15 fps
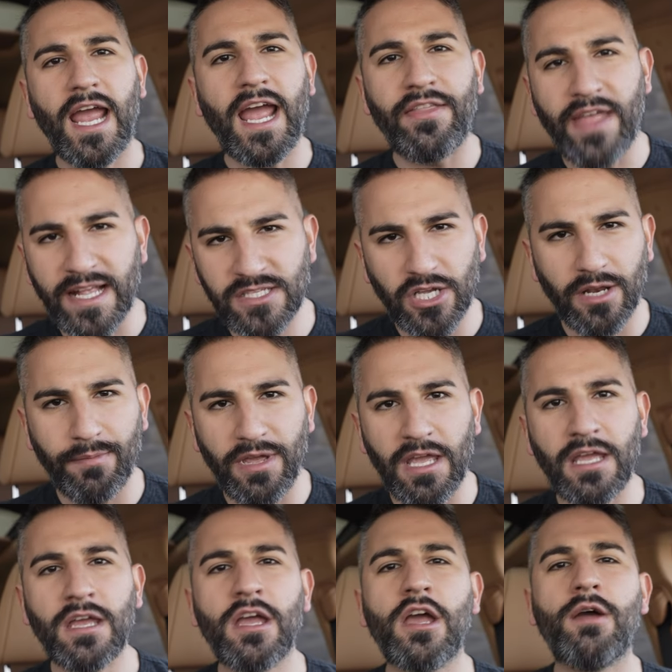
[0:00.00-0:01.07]
and that's gonna
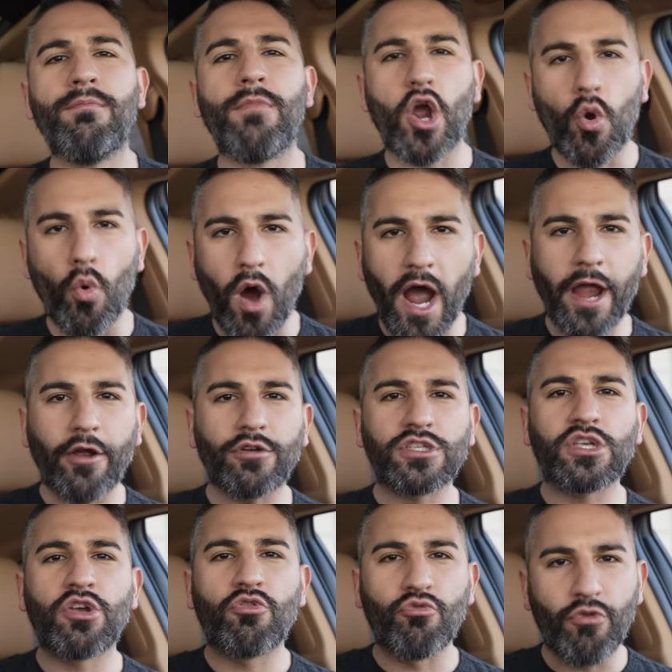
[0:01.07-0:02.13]
be
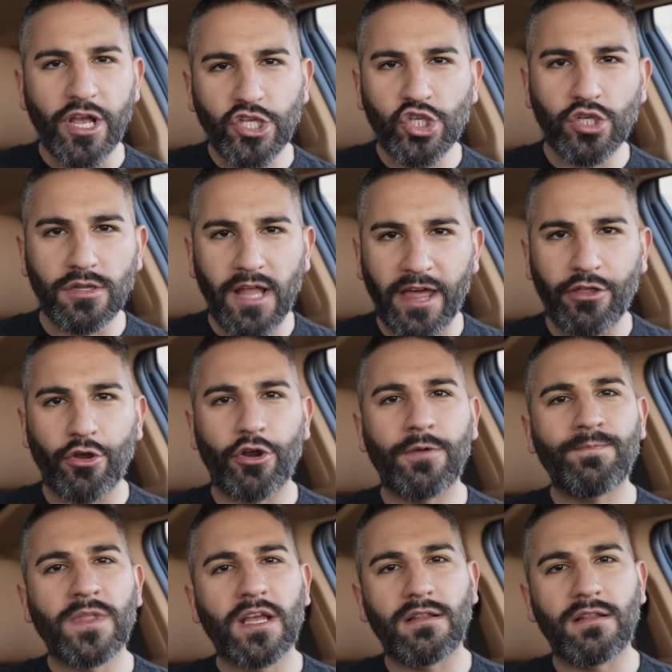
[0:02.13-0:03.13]
Meguiar's Rich Leather